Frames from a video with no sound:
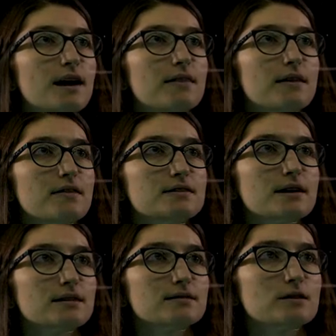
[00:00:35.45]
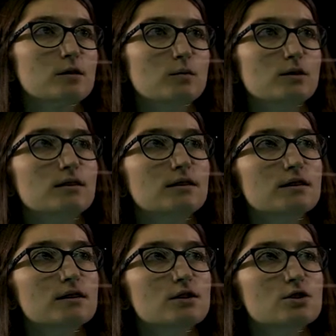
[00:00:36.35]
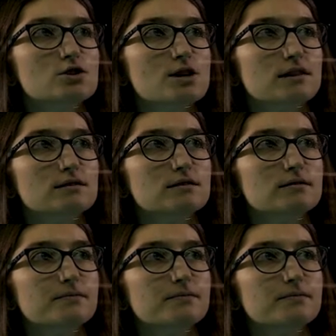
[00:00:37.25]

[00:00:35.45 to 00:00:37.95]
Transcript: and then the second syllable, jes.